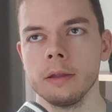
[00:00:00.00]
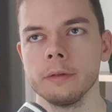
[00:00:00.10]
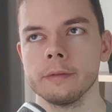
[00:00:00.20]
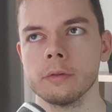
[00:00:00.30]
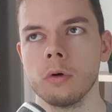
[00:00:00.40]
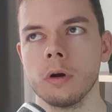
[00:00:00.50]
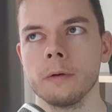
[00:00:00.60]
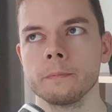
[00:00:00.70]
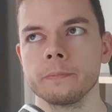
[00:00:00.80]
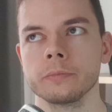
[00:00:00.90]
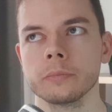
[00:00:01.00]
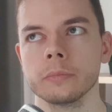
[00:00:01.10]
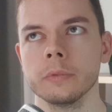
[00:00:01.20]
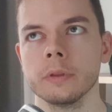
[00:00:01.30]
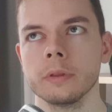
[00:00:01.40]
So
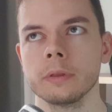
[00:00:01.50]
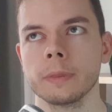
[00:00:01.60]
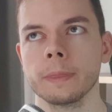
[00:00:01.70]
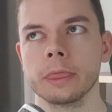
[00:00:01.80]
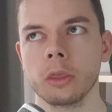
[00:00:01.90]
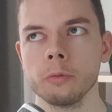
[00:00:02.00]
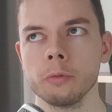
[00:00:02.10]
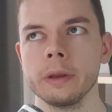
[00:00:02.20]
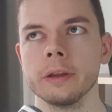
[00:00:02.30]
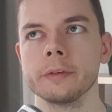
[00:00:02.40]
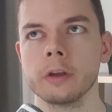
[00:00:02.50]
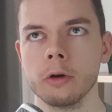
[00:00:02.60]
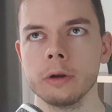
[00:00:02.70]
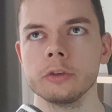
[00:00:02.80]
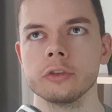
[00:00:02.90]
uh, don't be
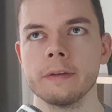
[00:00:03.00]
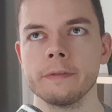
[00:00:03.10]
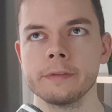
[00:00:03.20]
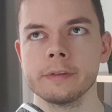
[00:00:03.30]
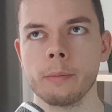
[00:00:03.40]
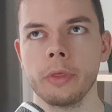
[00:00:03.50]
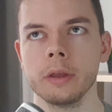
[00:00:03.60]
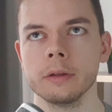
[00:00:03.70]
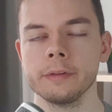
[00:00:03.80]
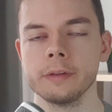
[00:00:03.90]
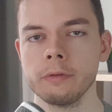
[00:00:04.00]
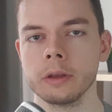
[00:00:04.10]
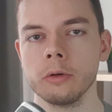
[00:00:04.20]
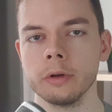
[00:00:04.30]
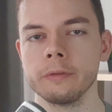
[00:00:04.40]
discouraged if something is
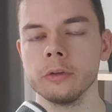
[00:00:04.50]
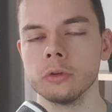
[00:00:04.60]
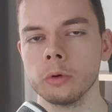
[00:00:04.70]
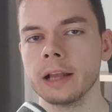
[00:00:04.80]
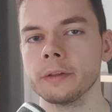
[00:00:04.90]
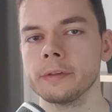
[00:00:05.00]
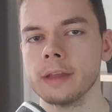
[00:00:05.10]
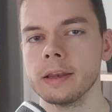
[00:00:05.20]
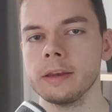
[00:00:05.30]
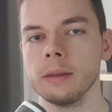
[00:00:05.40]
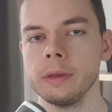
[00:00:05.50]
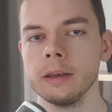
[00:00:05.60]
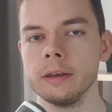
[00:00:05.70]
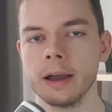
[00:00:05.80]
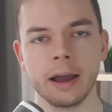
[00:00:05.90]
difficult, if you don't understand it
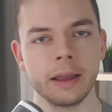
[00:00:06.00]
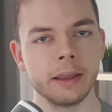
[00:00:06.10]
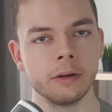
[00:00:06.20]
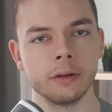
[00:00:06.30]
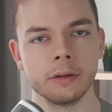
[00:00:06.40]
immediately. I uh,